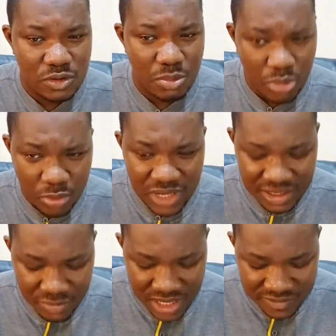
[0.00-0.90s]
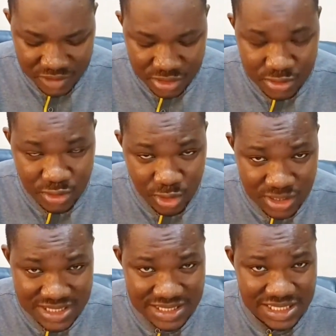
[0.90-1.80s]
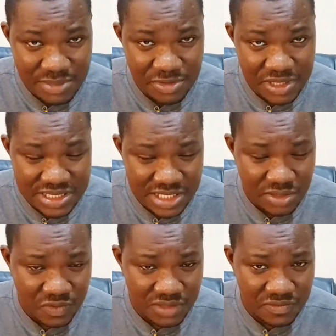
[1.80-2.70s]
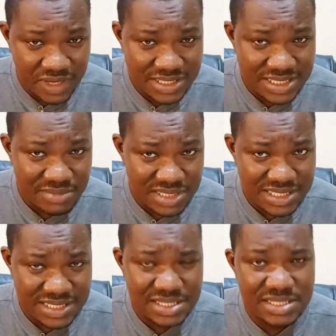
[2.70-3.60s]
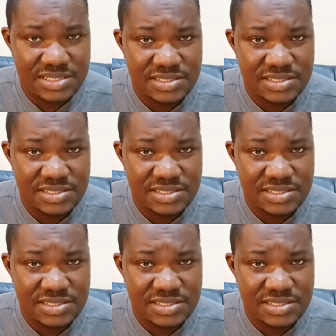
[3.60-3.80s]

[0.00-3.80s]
But we have just lost in the Emirates Stadium for the first time this season.